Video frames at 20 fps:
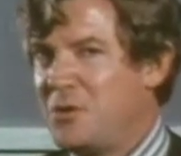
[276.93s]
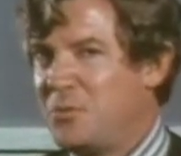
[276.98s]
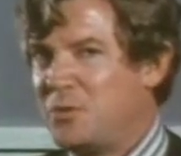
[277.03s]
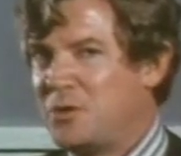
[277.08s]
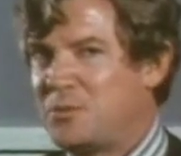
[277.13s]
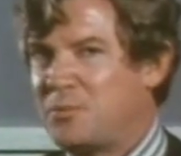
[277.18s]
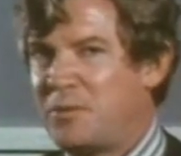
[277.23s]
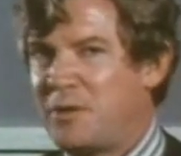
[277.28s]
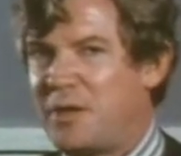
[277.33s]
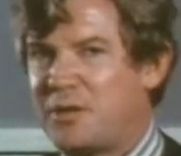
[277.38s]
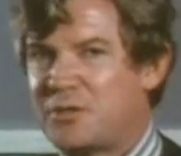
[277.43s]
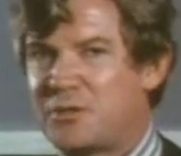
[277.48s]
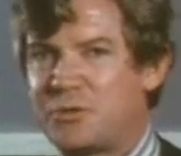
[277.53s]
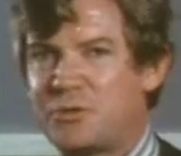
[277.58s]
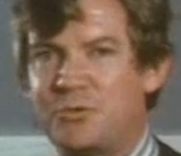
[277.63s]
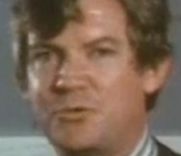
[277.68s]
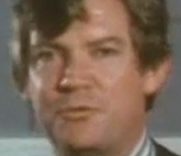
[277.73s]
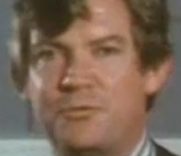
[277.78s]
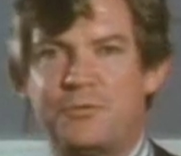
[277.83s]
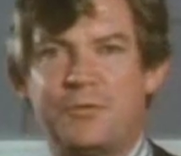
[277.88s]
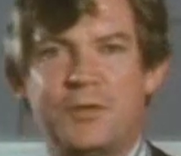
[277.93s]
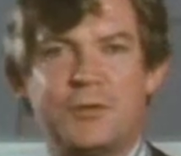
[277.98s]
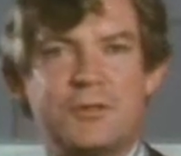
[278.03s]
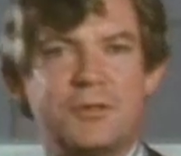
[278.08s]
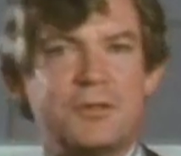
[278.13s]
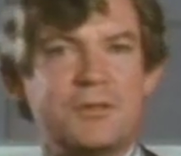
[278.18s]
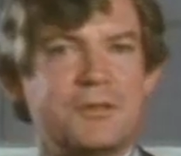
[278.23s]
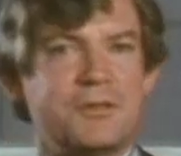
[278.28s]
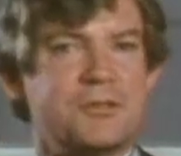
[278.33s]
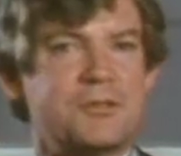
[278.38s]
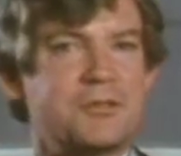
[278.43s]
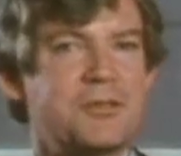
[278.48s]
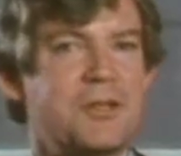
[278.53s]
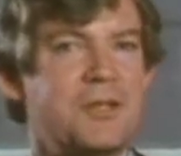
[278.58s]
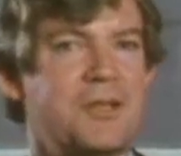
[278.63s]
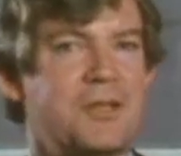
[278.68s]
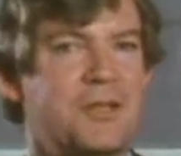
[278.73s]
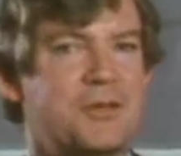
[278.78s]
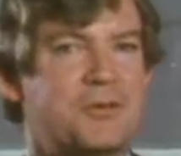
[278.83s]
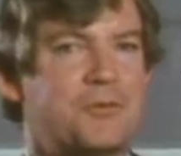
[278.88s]
which passed through filters
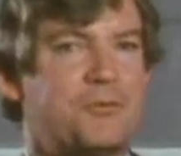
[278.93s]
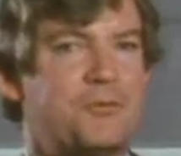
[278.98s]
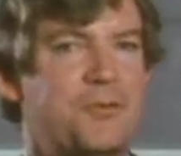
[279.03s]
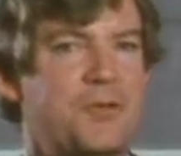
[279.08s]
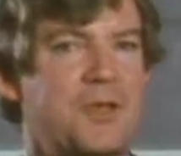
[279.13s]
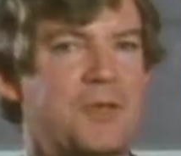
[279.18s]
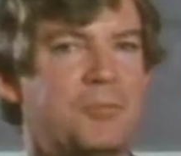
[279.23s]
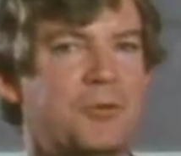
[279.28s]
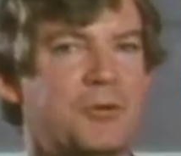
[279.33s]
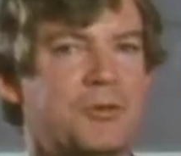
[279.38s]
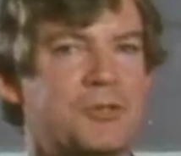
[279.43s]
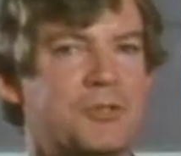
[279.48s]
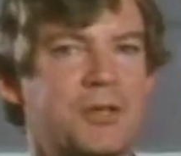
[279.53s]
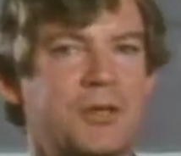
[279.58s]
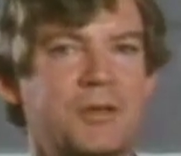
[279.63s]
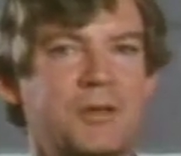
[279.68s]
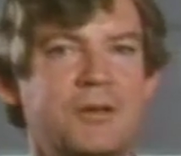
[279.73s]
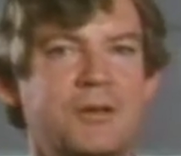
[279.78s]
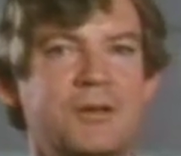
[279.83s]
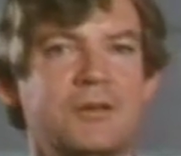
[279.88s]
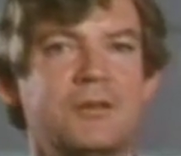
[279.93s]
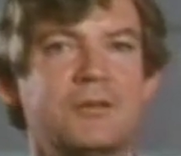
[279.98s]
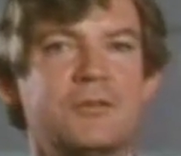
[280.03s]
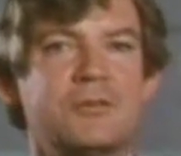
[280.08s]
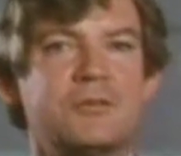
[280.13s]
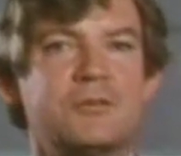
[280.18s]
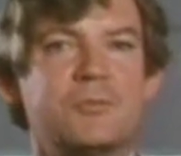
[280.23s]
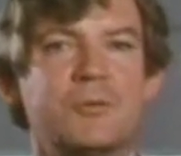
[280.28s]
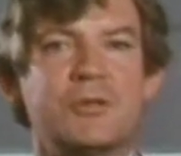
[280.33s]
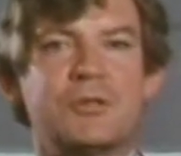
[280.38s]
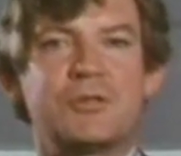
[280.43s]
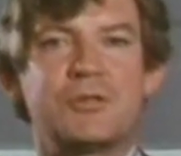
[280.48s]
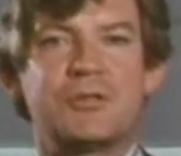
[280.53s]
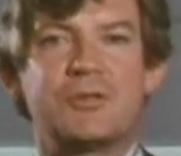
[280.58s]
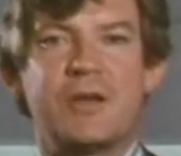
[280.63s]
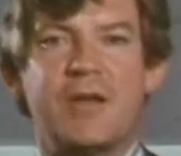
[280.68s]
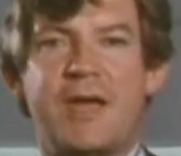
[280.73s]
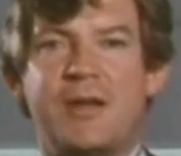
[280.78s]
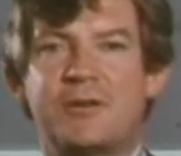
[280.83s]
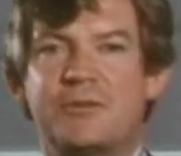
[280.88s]
into feeble cylinders
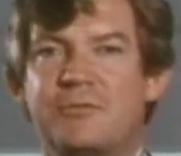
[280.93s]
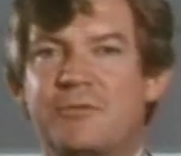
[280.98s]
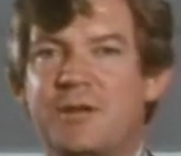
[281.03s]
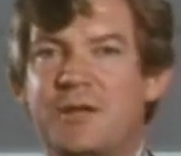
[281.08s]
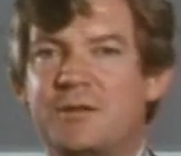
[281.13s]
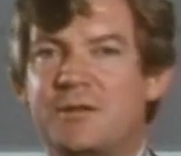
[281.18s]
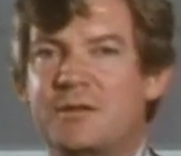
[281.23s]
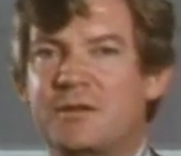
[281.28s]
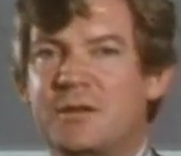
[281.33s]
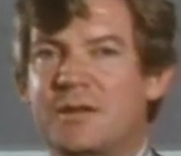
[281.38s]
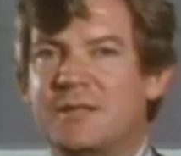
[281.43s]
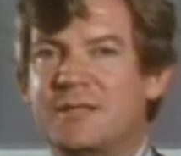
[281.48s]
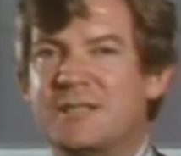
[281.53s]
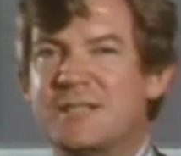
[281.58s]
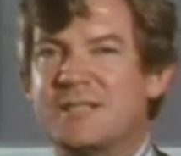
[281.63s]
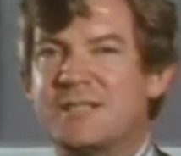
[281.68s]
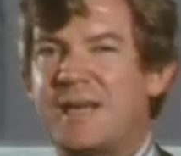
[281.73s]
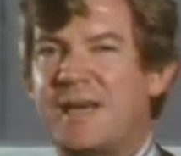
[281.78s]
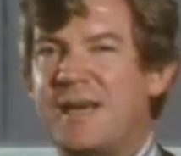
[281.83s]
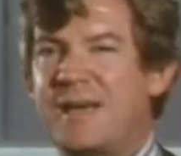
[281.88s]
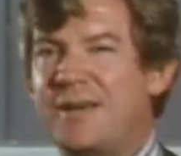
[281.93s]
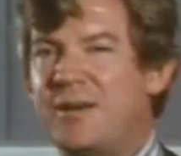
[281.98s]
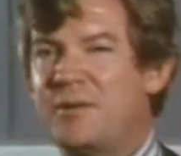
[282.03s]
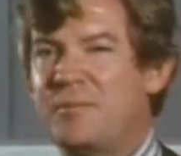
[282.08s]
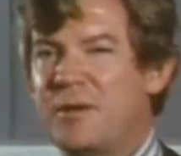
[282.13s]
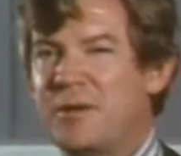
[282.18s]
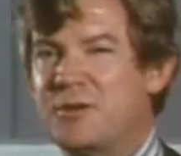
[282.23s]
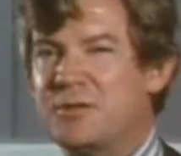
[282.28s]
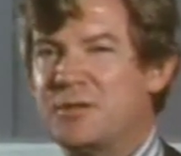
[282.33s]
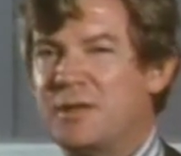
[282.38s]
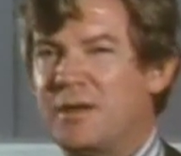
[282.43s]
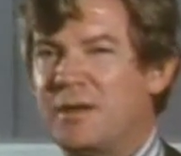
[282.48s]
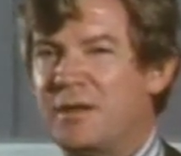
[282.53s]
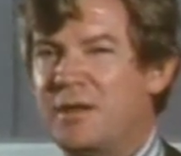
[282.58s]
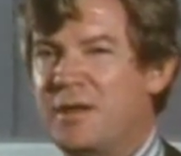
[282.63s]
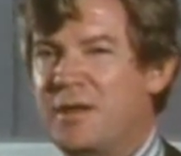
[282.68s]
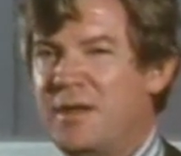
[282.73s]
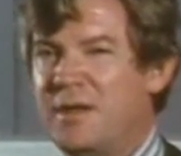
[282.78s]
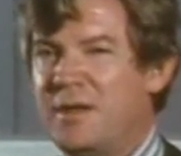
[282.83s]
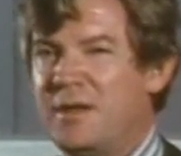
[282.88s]
which activated a desire motor,
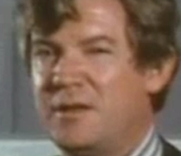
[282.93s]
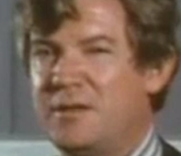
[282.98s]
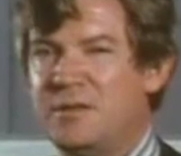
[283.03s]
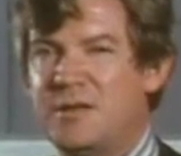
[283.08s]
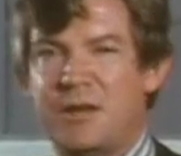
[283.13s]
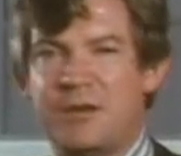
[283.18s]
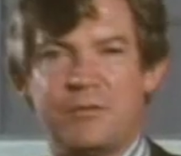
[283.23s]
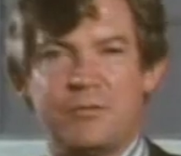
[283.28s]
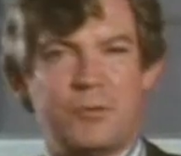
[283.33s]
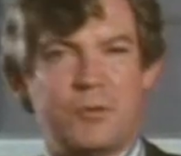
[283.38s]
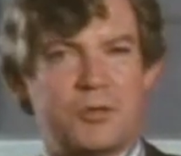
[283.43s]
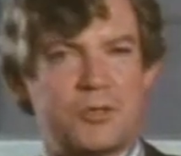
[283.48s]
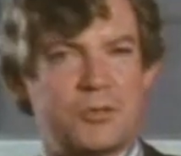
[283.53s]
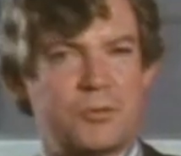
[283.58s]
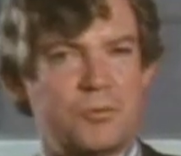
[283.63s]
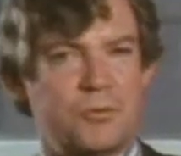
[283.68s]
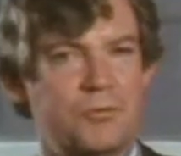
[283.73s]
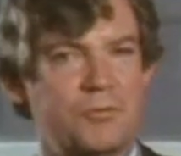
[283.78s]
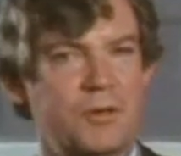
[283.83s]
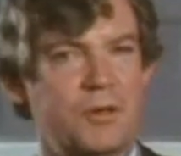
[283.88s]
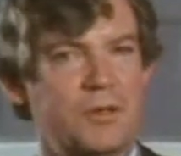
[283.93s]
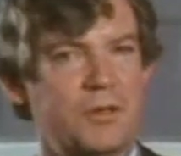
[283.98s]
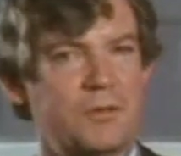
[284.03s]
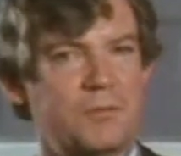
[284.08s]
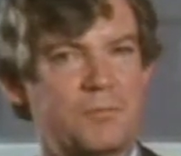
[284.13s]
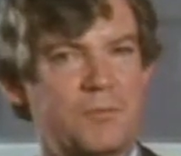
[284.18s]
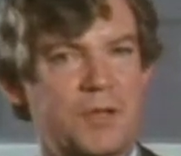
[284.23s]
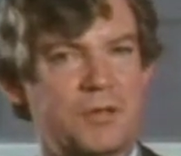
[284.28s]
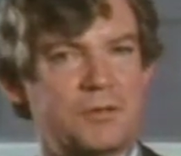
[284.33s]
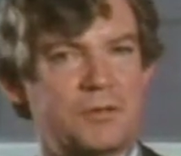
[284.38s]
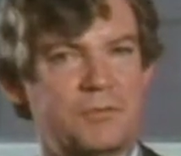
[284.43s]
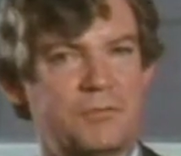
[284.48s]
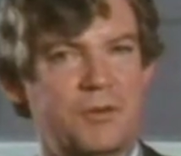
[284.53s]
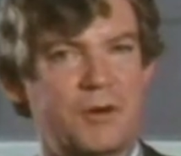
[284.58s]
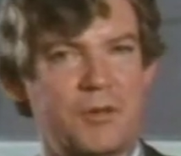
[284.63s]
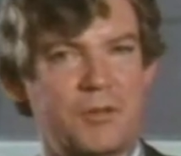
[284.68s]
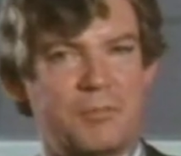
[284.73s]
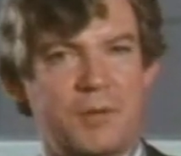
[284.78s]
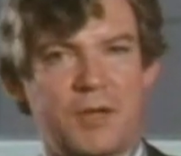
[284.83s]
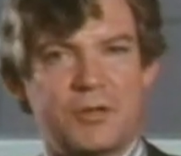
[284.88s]
none of which would really have meant
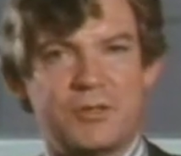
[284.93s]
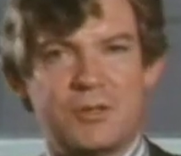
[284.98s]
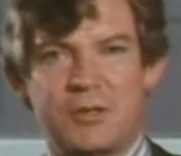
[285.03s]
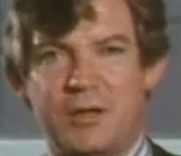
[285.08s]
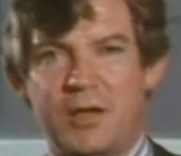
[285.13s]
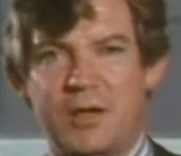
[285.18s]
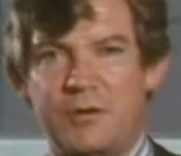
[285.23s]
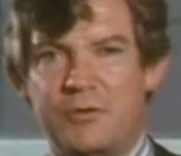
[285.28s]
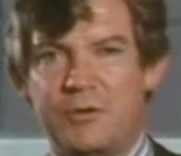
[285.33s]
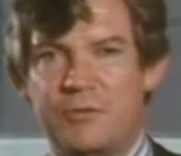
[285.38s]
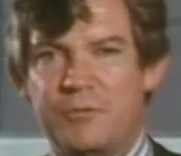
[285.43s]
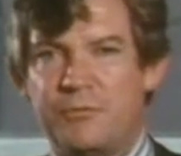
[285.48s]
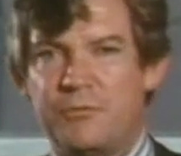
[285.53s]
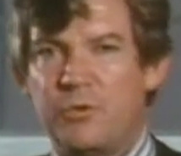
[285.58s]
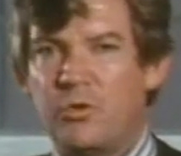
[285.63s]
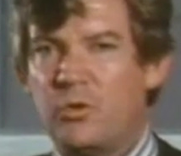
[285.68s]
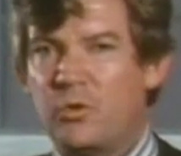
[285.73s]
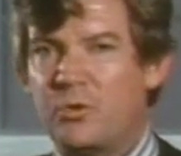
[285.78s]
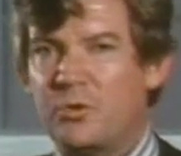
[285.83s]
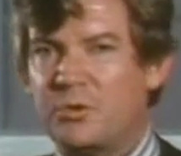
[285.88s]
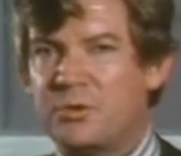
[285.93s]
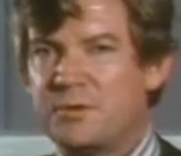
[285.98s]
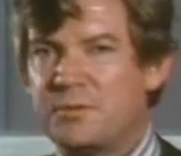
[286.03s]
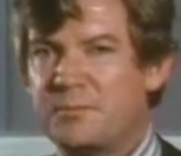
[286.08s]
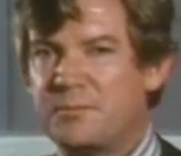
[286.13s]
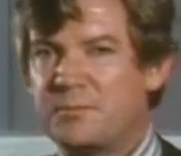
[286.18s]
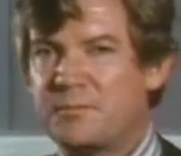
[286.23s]
very much to Henry Ford.